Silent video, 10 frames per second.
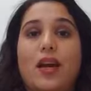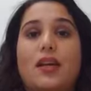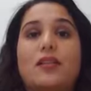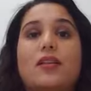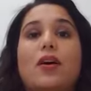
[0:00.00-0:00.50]

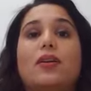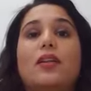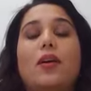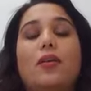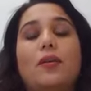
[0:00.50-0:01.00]
So the
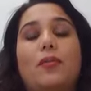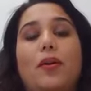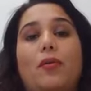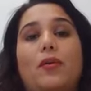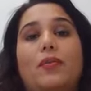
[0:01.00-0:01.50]
only
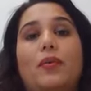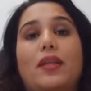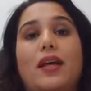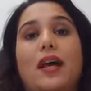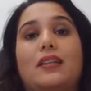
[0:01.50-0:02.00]
problem with
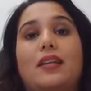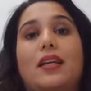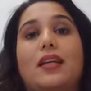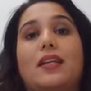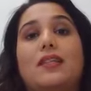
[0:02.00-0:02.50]
that
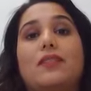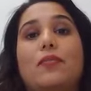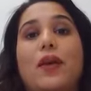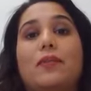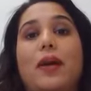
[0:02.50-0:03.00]
is
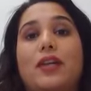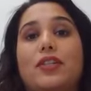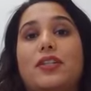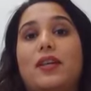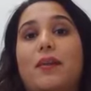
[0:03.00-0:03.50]
when
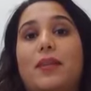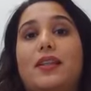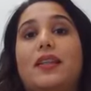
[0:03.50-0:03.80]
patients come in,